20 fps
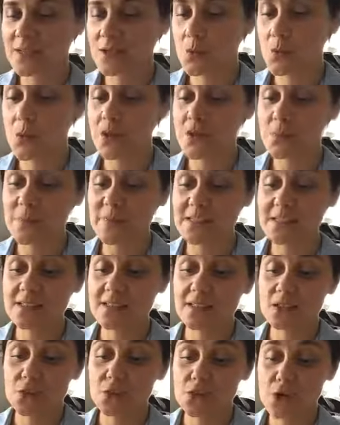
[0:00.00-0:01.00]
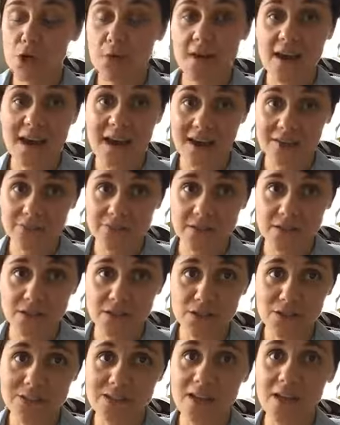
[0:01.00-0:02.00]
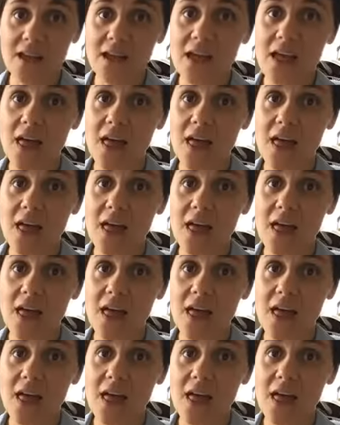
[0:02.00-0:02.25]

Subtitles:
Which means that you don't have to use it.